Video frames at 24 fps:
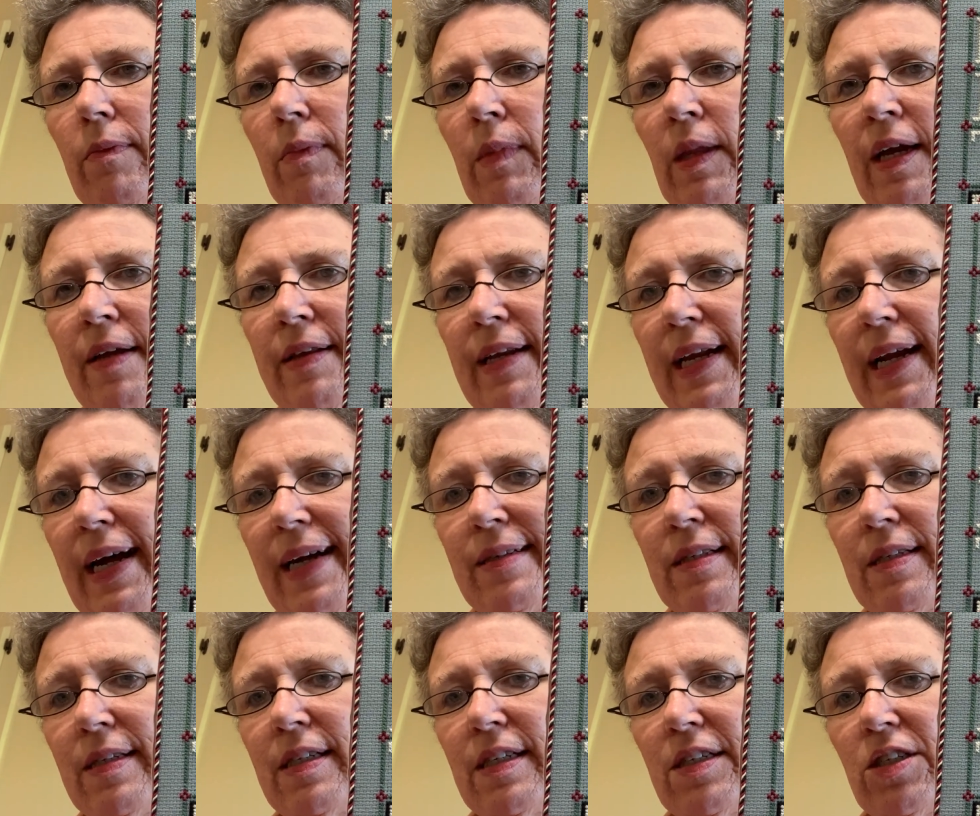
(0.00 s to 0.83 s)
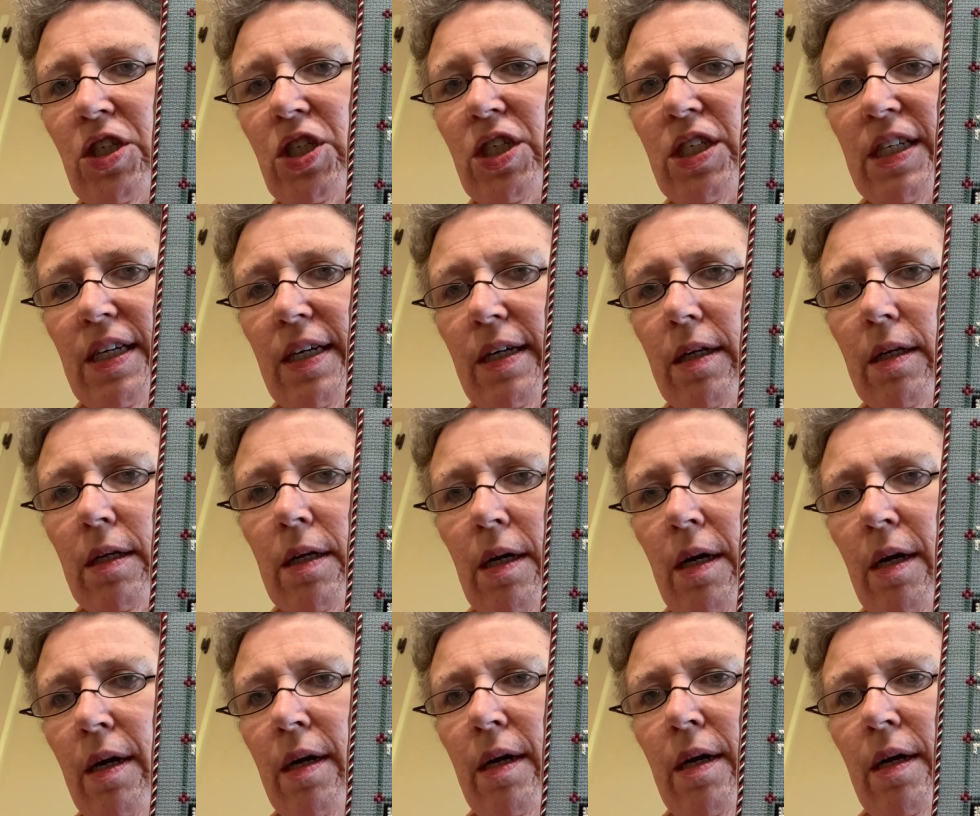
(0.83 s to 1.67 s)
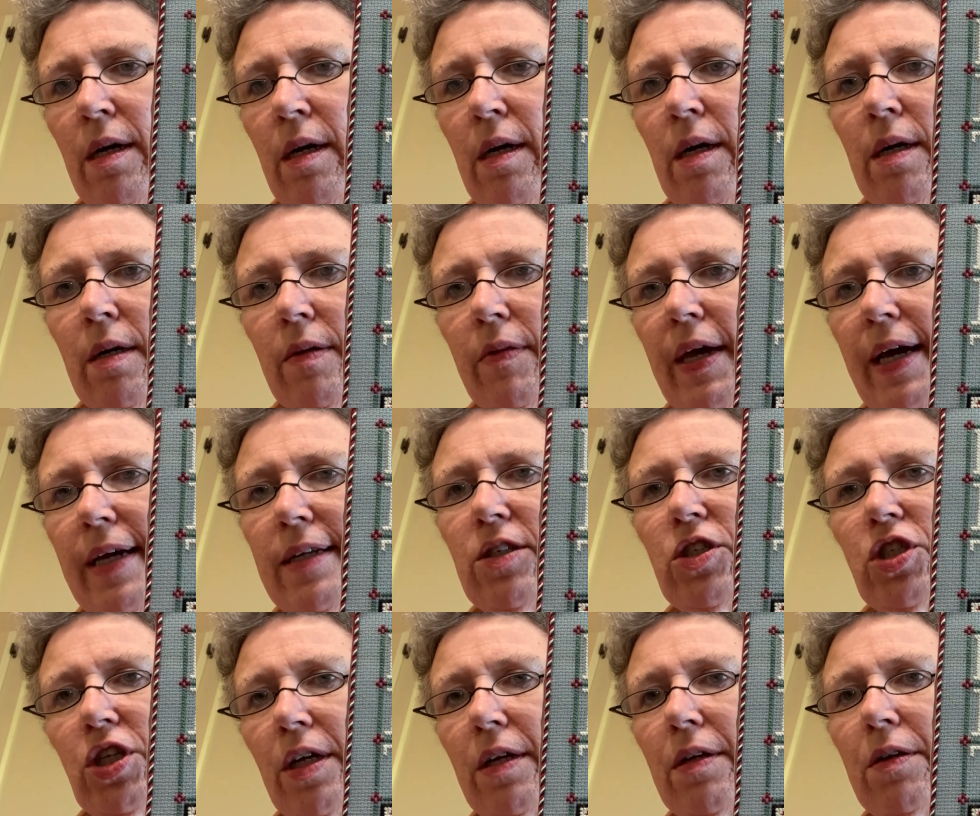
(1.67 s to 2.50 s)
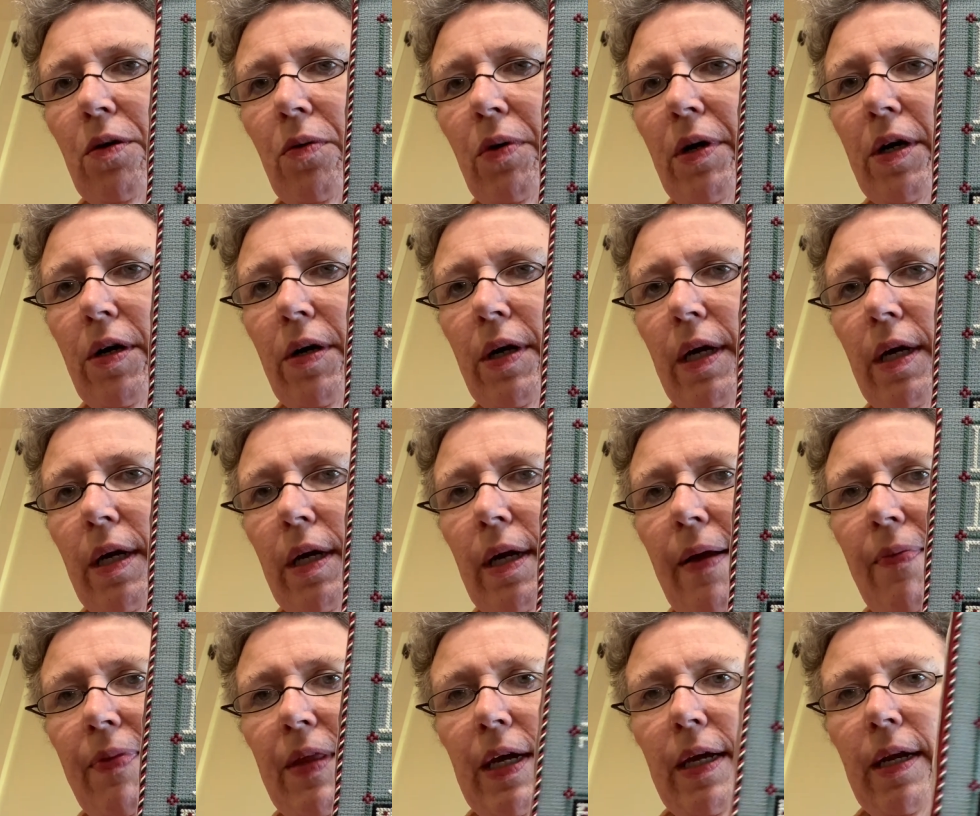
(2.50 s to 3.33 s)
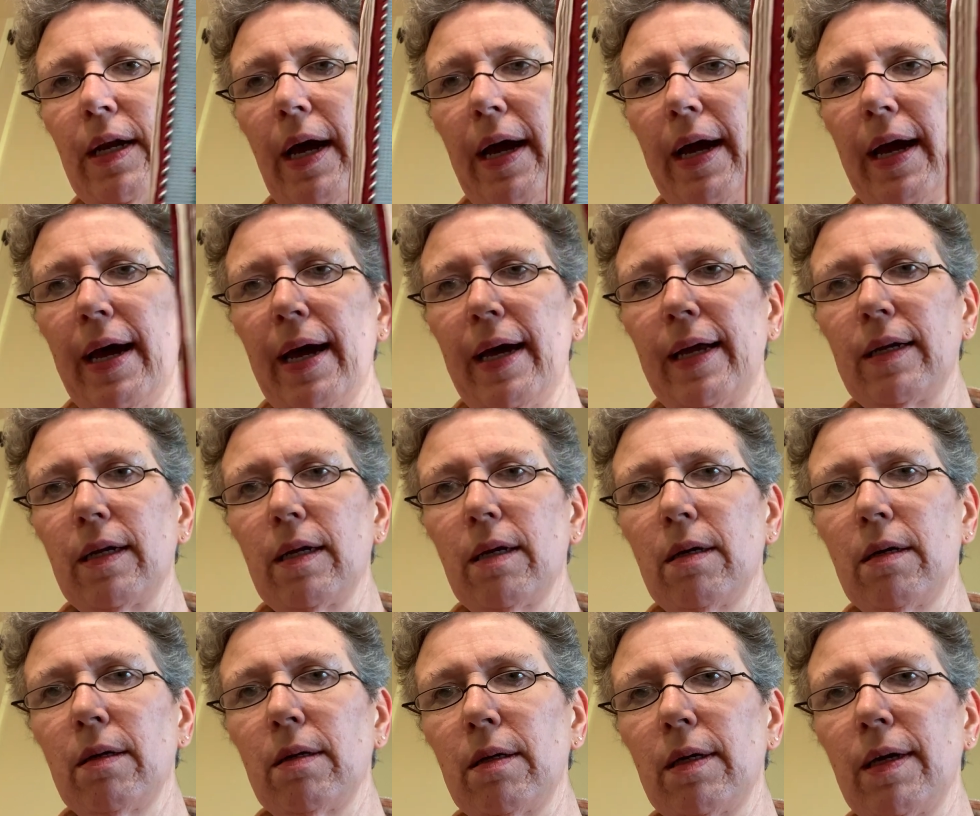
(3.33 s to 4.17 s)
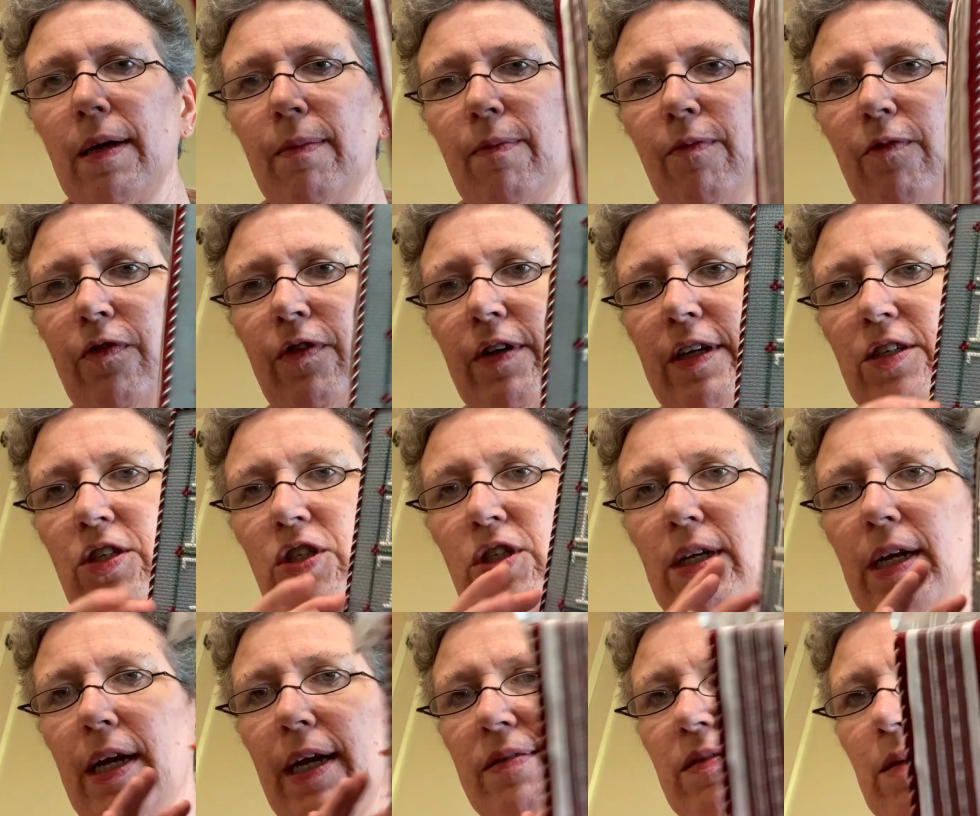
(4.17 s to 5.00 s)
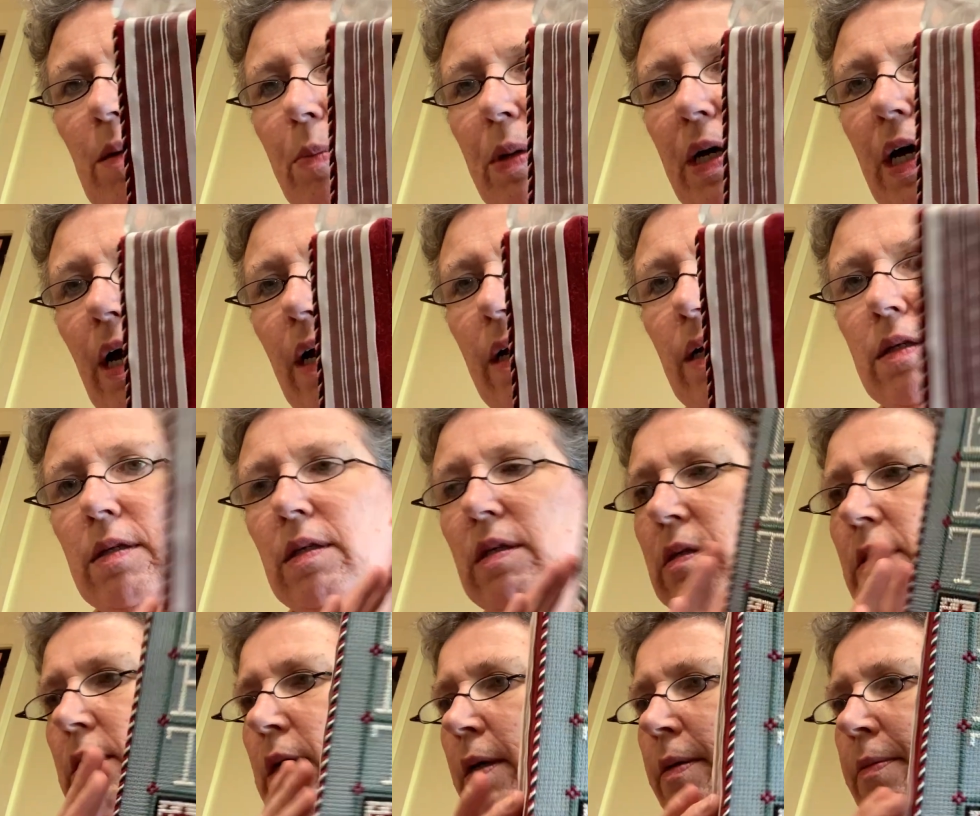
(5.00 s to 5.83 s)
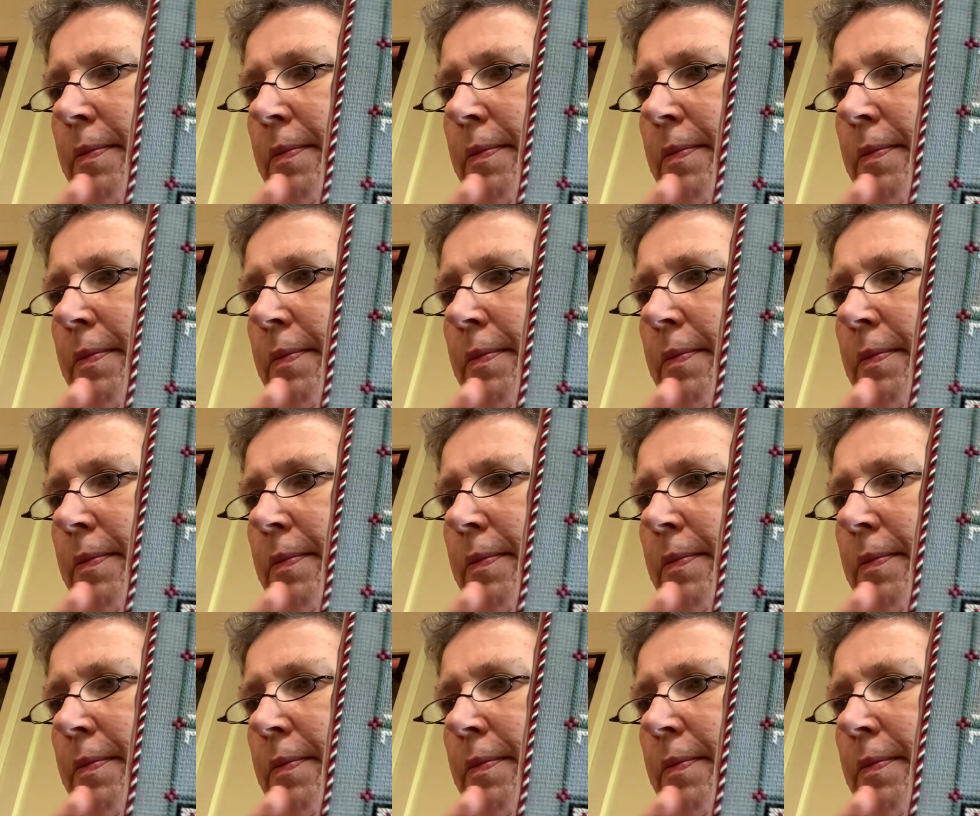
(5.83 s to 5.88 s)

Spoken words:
And then I stitched it that January. And then I had Kim finish it as a box.